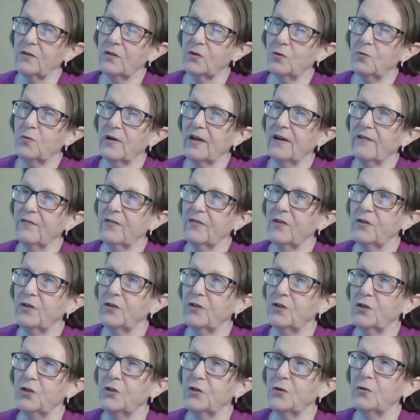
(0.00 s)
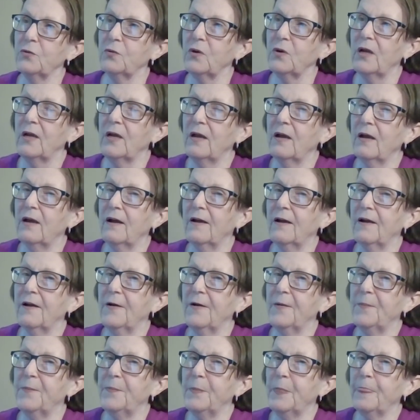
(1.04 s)
whatever you do.
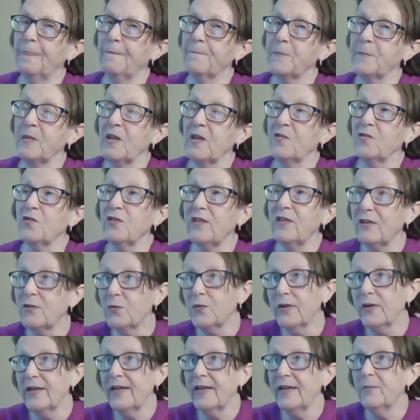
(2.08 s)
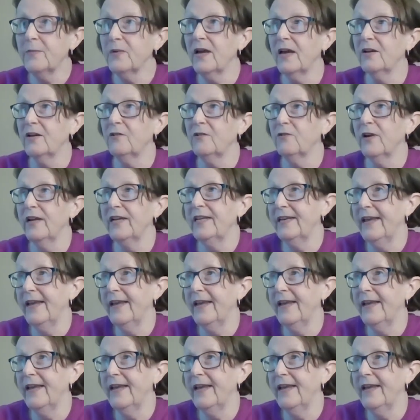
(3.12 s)
So that's where I am kind of right